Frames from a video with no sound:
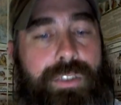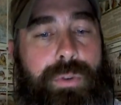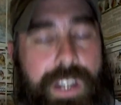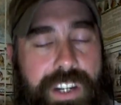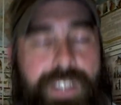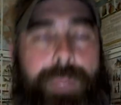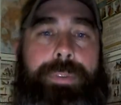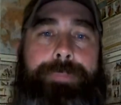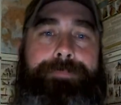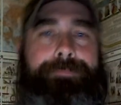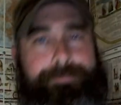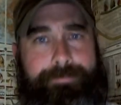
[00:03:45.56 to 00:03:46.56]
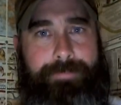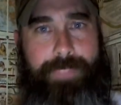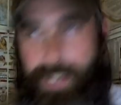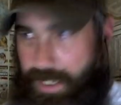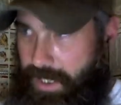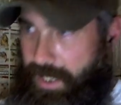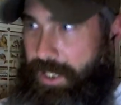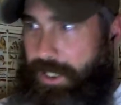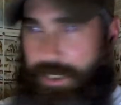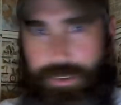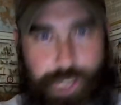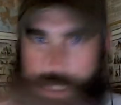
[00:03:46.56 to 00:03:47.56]
Egypt.
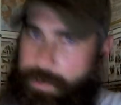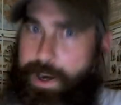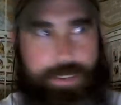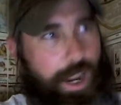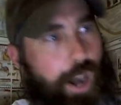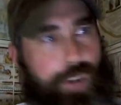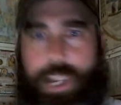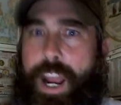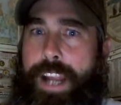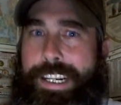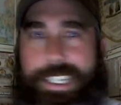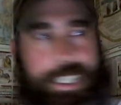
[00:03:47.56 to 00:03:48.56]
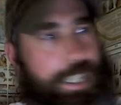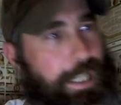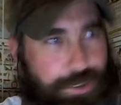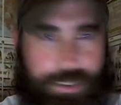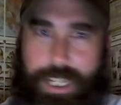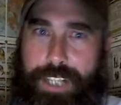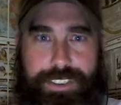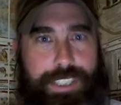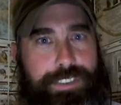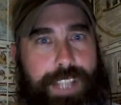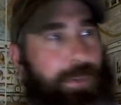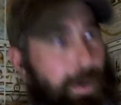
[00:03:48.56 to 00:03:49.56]
See right there, Zach, it says that
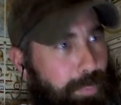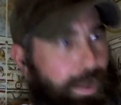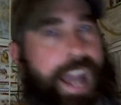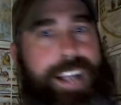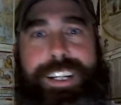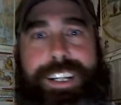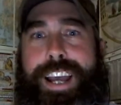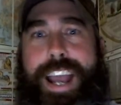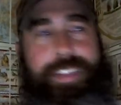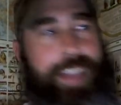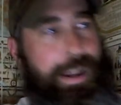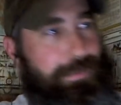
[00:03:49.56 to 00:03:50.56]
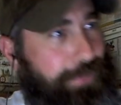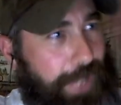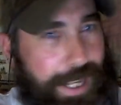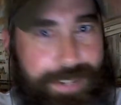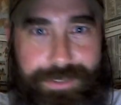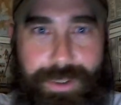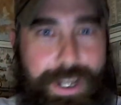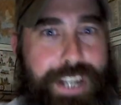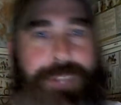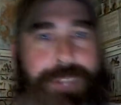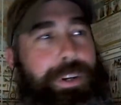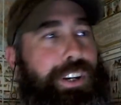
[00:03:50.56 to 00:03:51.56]
they were black and they fled to
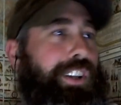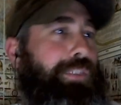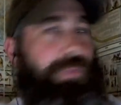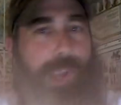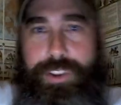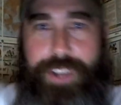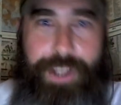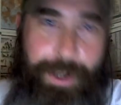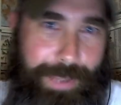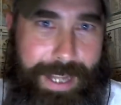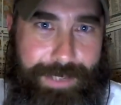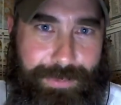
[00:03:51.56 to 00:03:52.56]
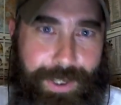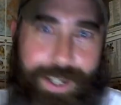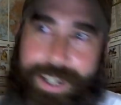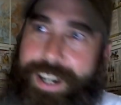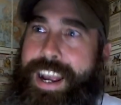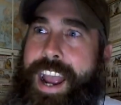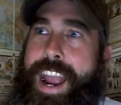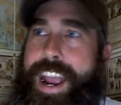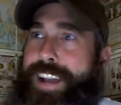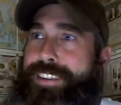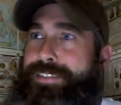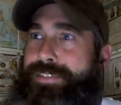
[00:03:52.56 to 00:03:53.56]
Egypt because that's where all the other blacks were,
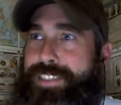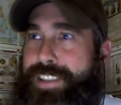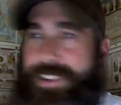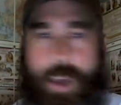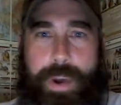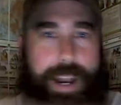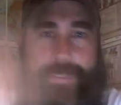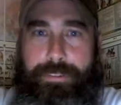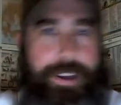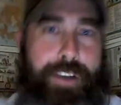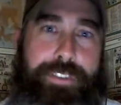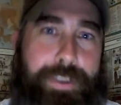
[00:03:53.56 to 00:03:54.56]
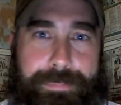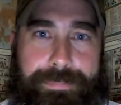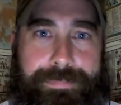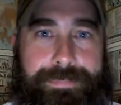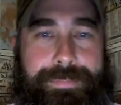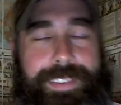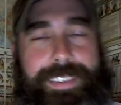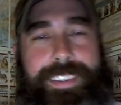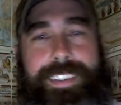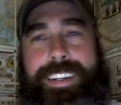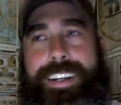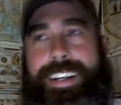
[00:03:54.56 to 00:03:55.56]
and no one ever found them.
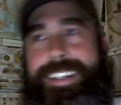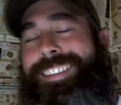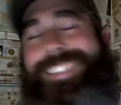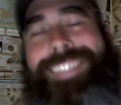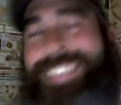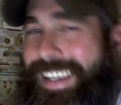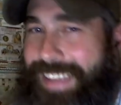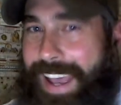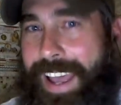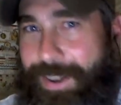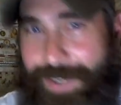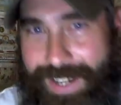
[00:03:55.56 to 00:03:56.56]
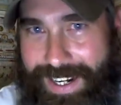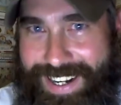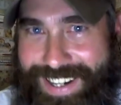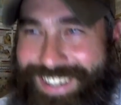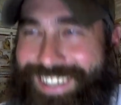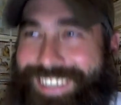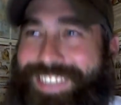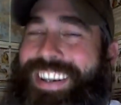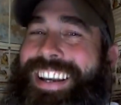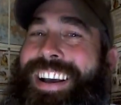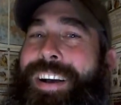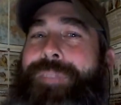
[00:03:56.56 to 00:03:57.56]
It doesn't say that, okay? But
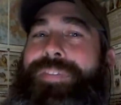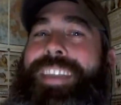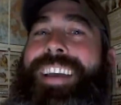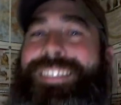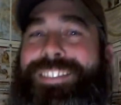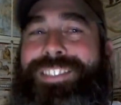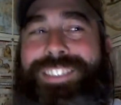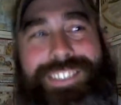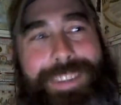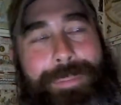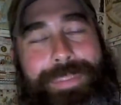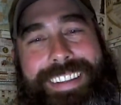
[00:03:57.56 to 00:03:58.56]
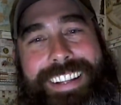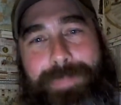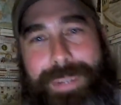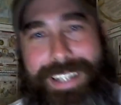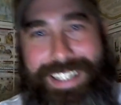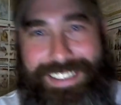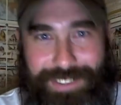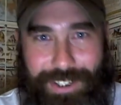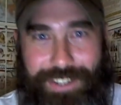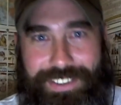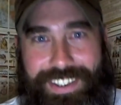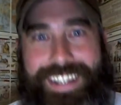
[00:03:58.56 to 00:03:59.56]
that's something that's been
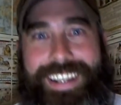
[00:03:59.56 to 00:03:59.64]
inserted